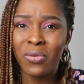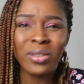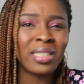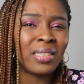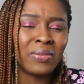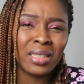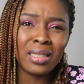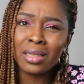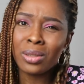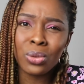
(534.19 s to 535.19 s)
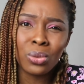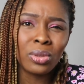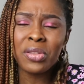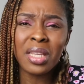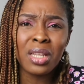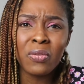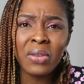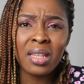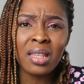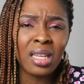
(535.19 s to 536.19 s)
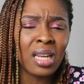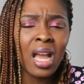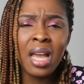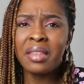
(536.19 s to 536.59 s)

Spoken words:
of course a 17-year-old, not thinking of anything,